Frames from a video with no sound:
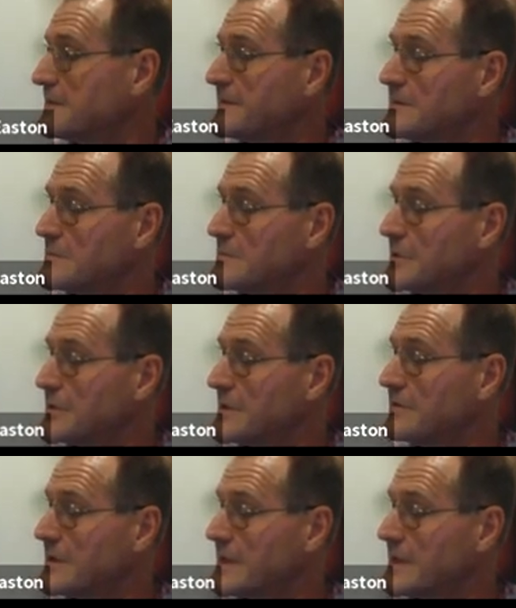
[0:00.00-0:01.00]
of their field
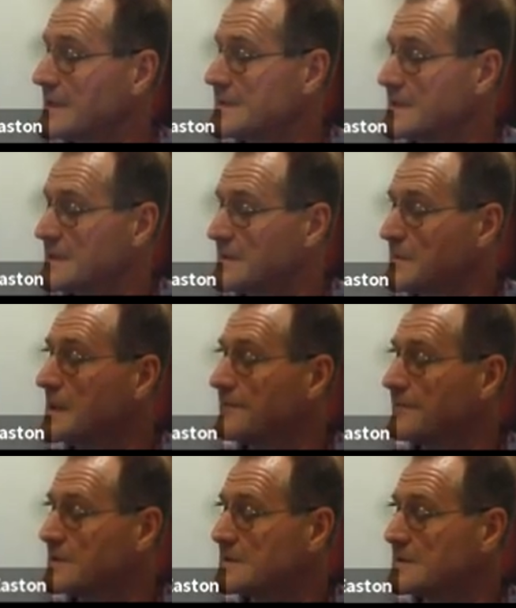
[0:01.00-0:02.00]
work in regards to the
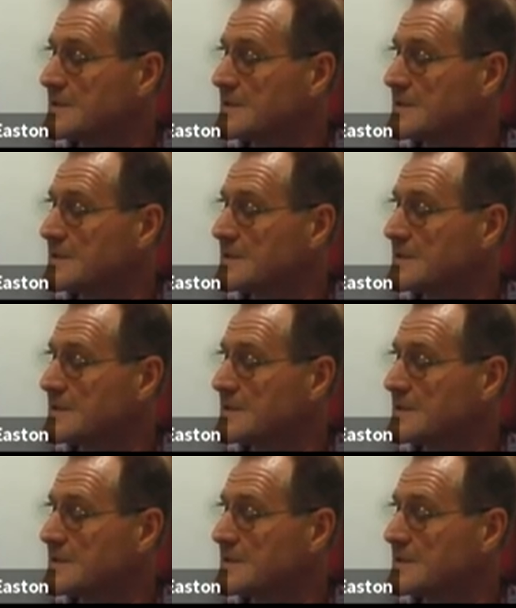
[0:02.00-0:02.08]
beloved